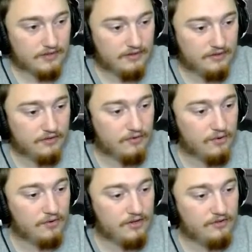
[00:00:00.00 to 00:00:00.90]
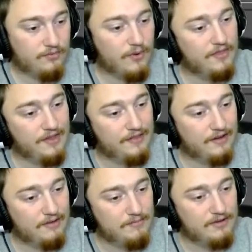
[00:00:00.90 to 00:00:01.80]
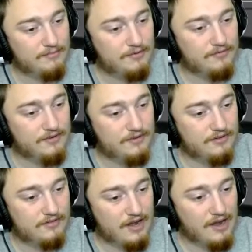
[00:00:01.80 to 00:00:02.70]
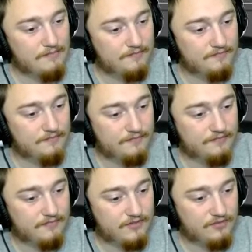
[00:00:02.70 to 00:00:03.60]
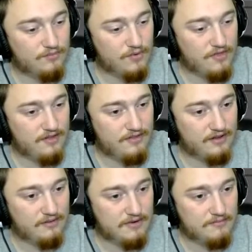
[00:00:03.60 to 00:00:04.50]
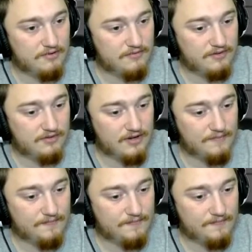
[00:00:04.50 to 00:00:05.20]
The scrolling is one thing that could be improved in this game. It's one thing that could be improved in this game.